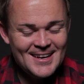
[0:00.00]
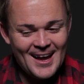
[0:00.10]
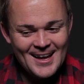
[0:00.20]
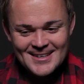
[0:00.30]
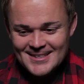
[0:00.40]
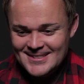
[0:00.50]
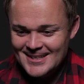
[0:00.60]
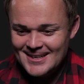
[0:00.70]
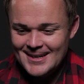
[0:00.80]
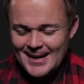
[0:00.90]
and,
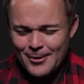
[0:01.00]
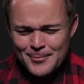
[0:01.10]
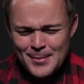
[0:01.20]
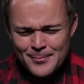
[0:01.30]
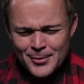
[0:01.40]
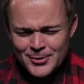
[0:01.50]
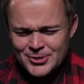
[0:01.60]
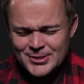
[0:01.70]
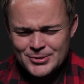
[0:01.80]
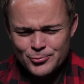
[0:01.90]
uh, and I remember
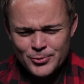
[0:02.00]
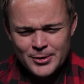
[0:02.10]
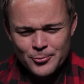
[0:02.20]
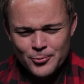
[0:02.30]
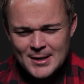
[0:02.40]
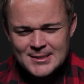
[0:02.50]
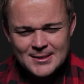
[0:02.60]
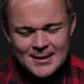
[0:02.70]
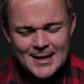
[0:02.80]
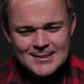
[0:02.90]
just really
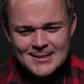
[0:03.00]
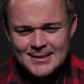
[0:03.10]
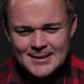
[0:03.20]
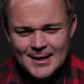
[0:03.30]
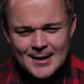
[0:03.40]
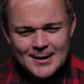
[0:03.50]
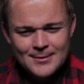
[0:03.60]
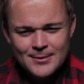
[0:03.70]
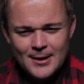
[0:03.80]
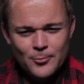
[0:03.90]
wrestling, asking
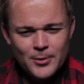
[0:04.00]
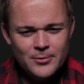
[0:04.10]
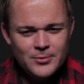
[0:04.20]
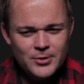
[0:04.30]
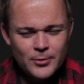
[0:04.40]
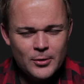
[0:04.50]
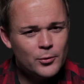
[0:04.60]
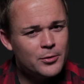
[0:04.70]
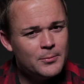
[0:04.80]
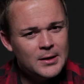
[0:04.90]
God, God, what are you doing
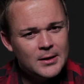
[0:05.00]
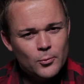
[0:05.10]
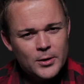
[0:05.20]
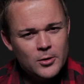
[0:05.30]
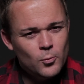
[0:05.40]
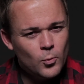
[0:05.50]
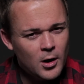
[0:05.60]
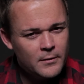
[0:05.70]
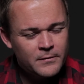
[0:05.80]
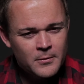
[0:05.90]
with me? And what do you
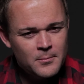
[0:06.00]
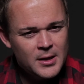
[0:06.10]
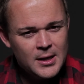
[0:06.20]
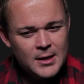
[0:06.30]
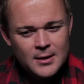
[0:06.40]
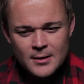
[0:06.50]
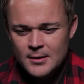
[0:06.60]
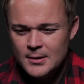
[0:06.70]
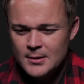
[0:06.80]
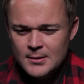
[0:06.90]
want from me? And
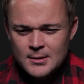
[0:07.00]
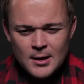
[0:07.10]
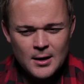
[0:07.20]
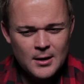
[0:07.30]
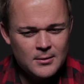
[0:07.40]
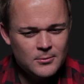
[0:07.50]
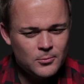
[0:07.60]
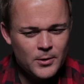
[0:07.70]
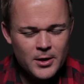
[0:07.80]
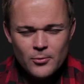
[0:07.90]
uh,
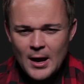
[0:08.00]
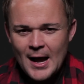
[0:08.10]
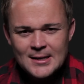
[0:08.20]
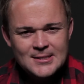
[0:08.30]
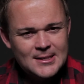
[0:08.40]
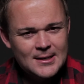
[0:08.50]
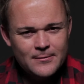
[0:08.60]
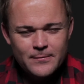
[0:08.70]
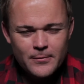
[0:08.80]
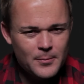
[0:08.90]
what are you asking
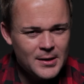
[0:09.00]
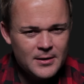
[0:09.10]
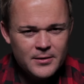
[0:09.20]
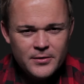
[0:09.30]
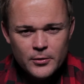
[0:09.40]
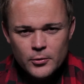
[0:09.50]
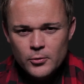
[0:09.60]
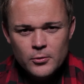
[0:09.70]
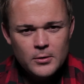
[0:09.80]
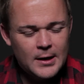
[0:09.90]
for me to do?
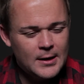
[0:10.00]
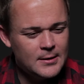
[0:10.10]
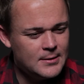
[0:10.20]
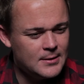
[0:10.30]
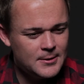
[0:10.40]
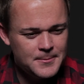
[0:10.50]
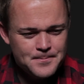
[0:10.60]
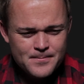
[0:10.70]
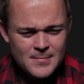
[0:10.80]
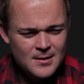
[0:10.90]
And,
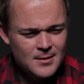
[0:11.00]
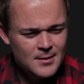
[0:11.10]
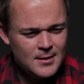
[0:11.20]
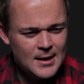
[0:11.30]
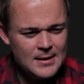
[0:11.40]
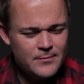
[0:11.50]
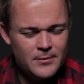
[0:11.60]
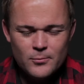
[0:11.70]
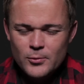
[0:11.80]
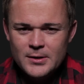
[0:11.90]
um, and
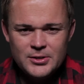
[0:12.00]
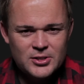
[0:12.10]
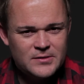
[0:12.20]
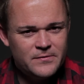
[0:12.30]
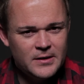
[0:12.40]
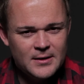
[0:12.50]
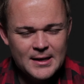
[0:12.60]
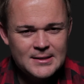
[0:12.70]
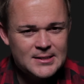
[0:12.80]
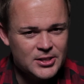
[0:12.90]
even really just feeling
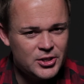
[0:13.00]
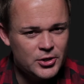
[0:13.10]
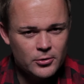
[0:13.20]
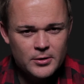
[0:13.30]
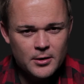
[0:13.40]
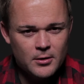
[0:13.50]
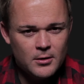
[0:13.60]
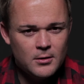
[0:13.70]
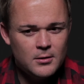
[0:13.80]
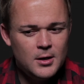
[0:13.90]
insecure in it
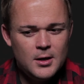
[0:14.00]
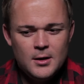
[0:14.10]
all.